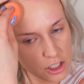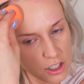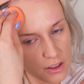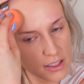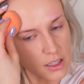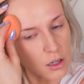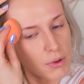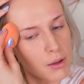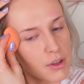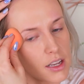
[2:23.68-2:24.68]
shear this out a
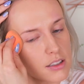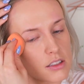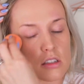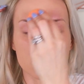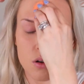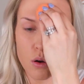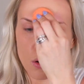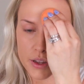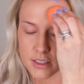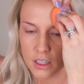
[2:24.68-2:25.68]
bit because it's
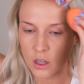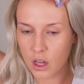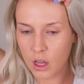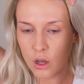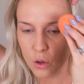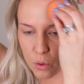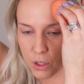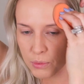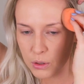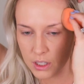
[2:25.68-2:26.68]
like
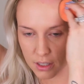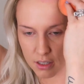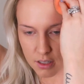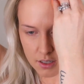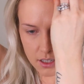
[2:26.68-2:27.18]
Huda Beauty.